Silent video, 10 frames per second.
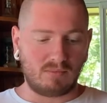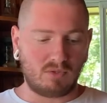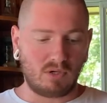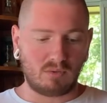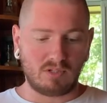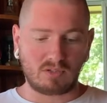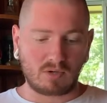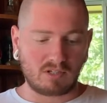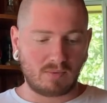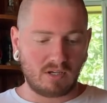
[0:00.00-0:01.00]
So this
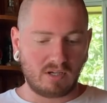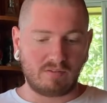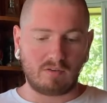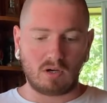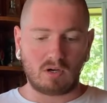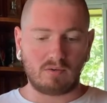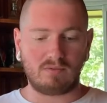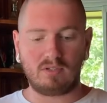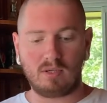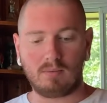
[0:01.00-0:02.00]
recipe
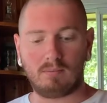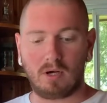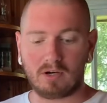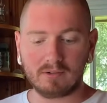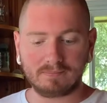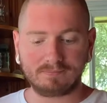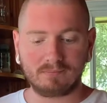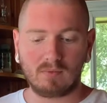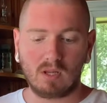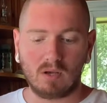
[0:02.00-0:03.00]
involves butter.
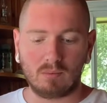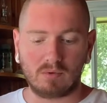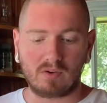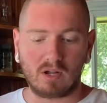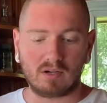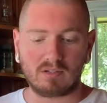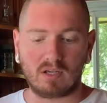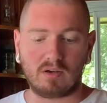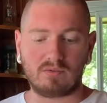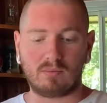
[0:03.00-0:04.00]
We've got
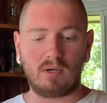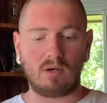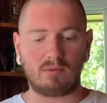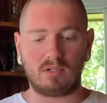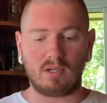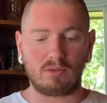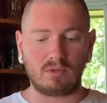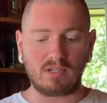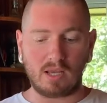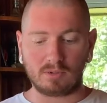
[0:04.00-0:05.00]
ourselves about
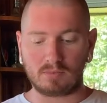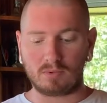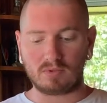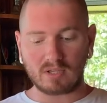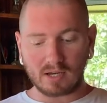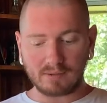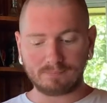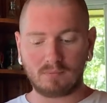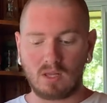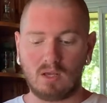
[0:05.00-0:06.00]
3 tablespoons
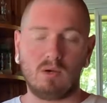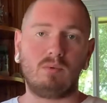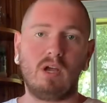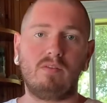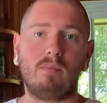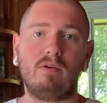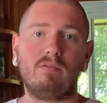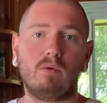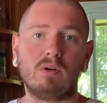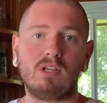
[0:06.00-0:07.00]
there. We have
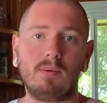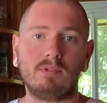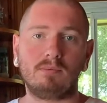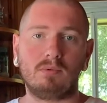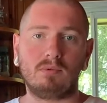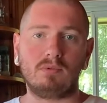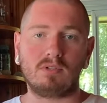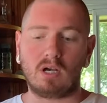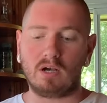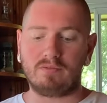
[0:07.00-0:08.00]
about 4
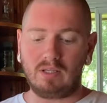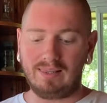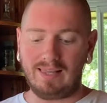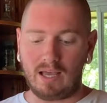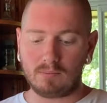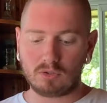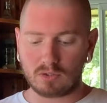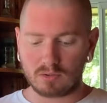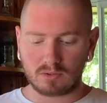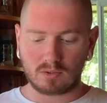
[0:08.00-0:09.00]
tablespoons of lime
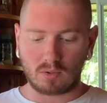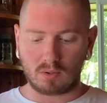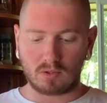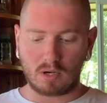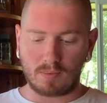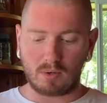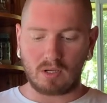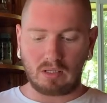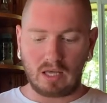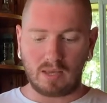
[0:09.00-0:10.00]
juice, or
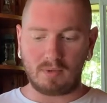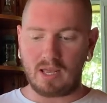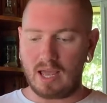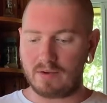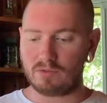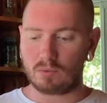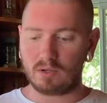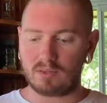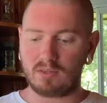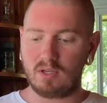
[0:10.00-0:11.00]
about a lime and a half's
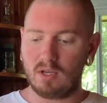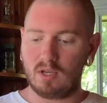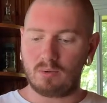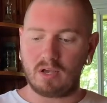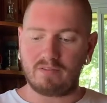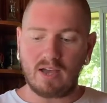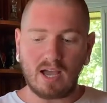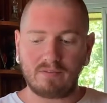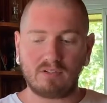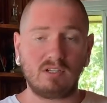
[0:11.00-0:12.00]
worth. We have
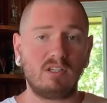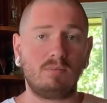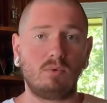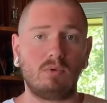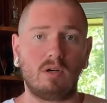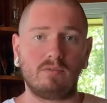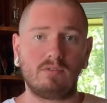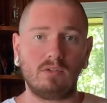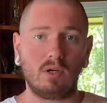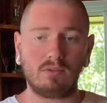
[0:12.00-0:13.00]
half a teaspoon of
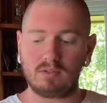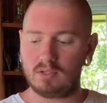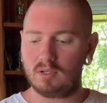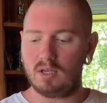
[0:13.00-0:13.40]
salt,